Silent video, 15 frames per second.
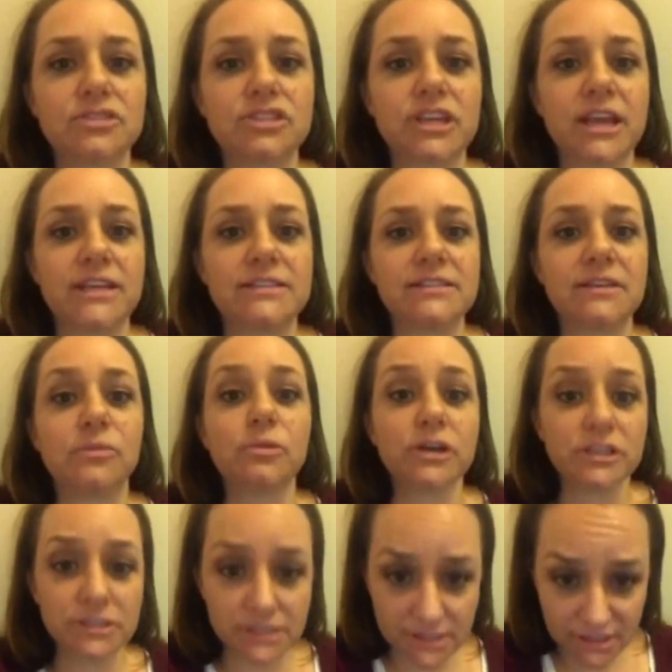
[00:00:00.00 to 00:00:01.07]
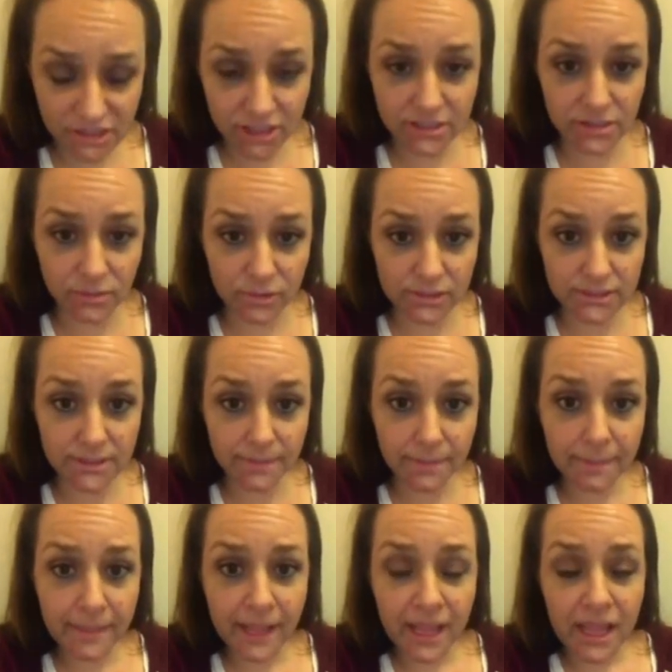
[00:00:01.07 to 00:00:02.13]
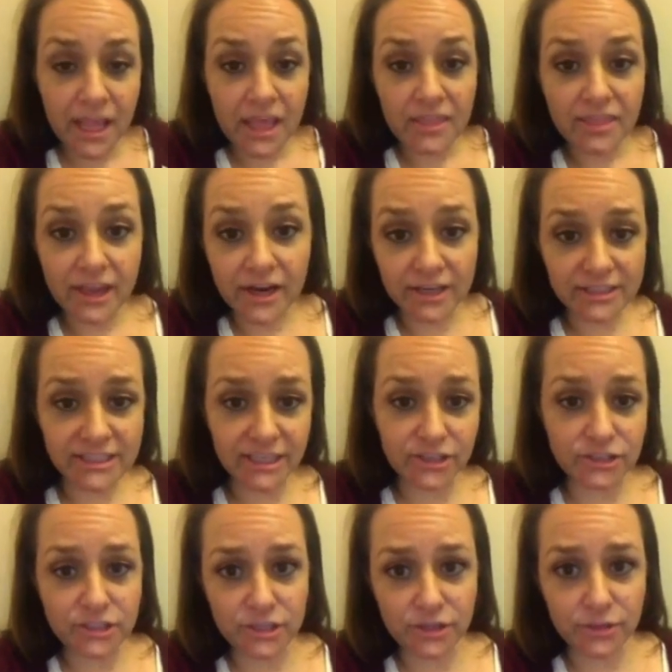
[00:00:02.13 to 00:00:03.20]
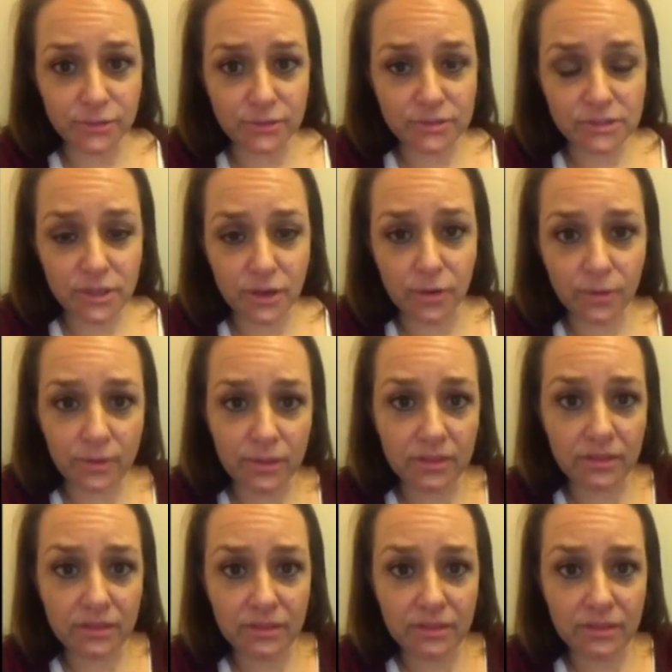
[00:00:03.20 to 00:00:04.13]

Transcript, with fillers: Jason Woods. Jason Woods. They're in tier two, so